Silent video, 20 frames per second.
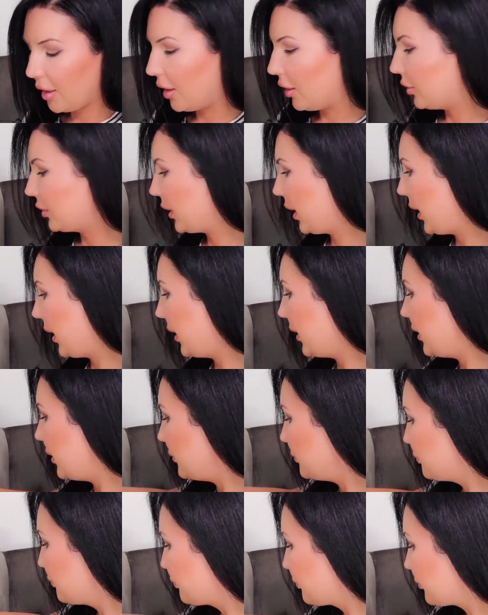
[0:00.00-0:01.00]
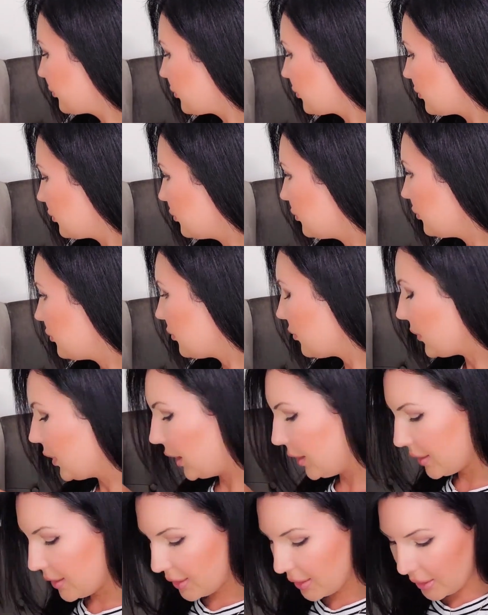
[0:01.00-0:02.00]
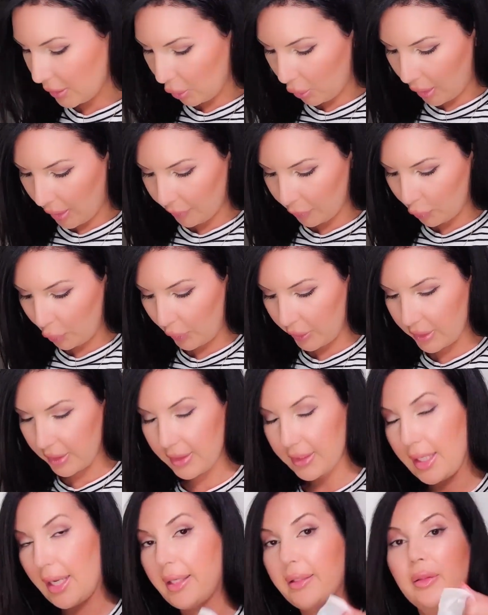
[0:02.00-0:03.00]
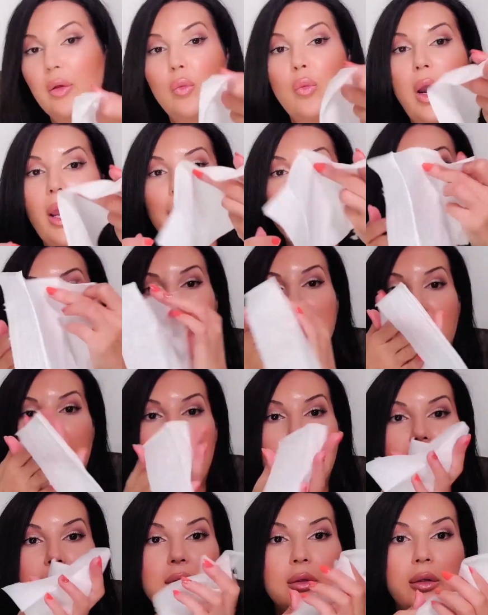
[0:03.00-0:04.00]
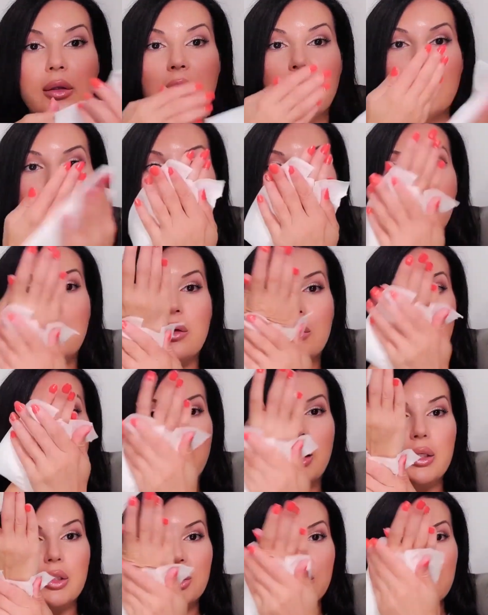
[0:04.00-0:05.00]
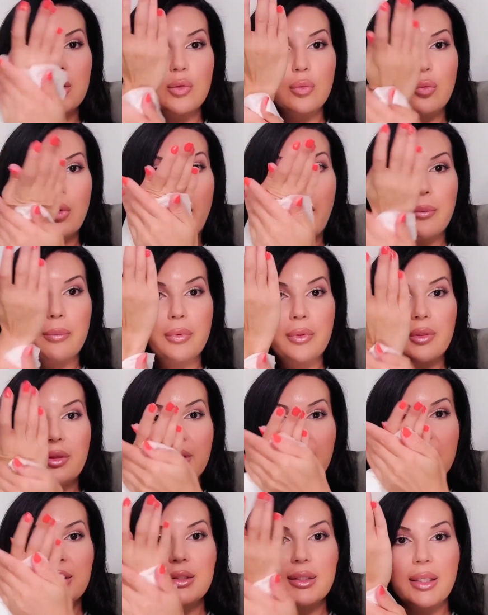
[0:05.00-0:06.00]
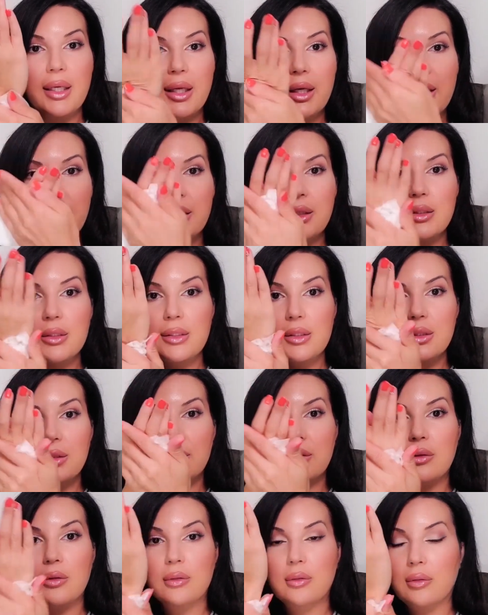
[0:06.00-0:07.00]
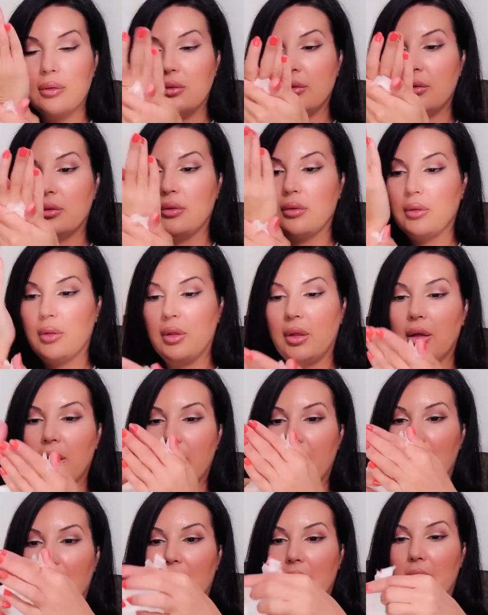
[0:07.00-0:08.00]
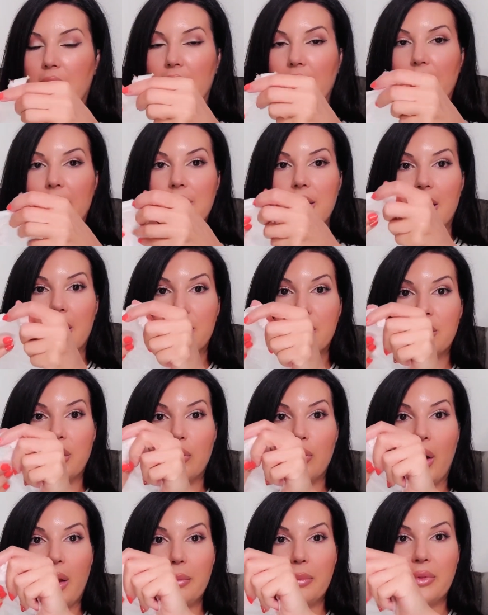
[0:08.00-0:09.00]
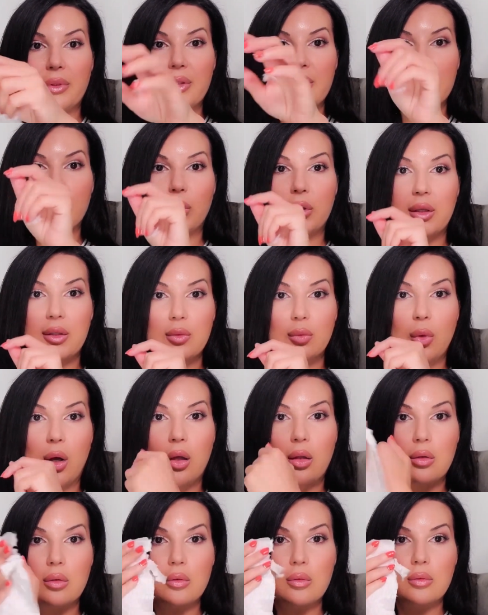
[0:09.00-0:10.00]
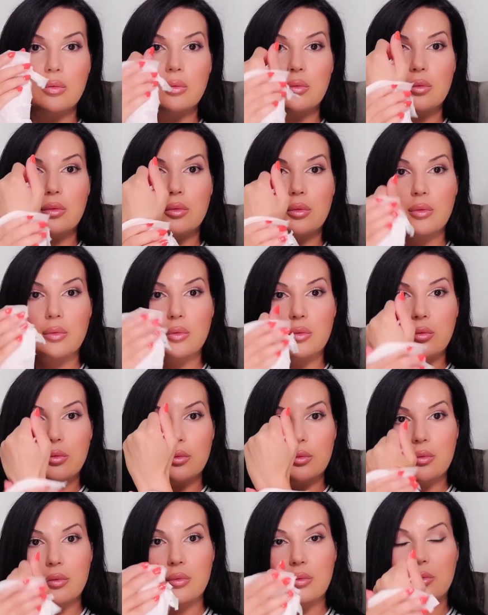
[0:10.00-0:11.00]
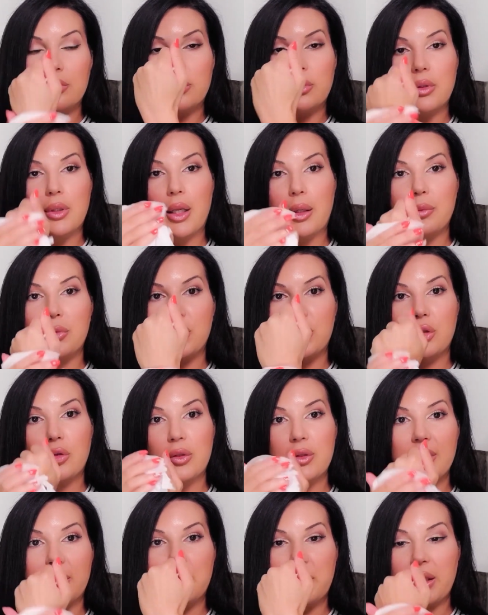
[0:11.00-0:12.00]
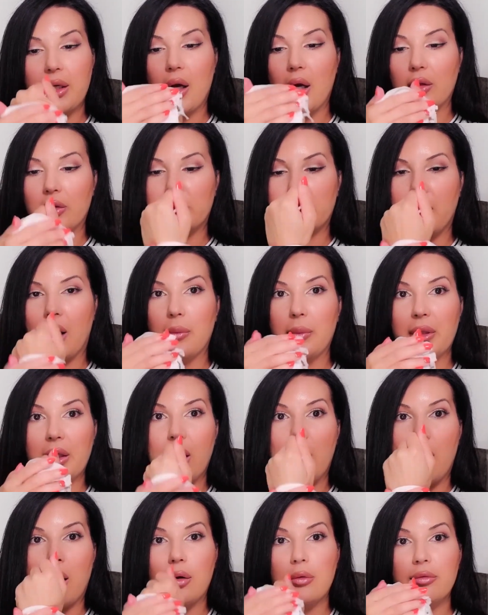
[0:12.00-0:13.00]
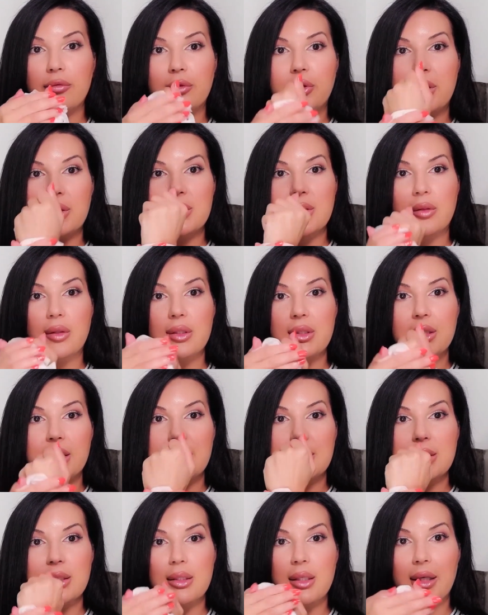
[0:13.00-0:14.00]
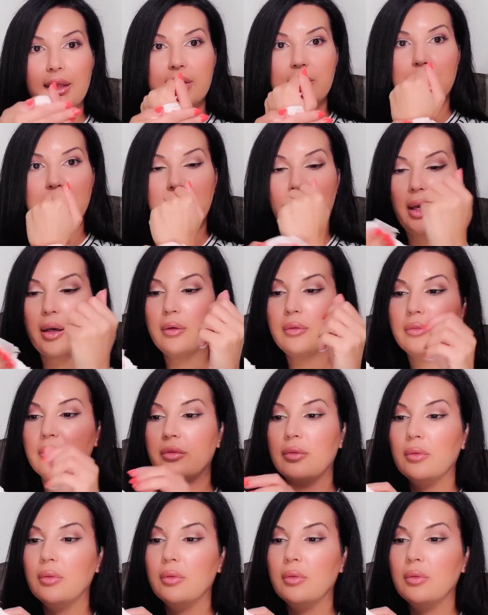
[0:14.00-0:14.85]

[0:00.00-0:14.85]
Okay. So I'm going to take the wipe again and just wipe this hand. And let's actually wipe this one as well. I'm sure there's gonna be color coming off because of the tinted SPF.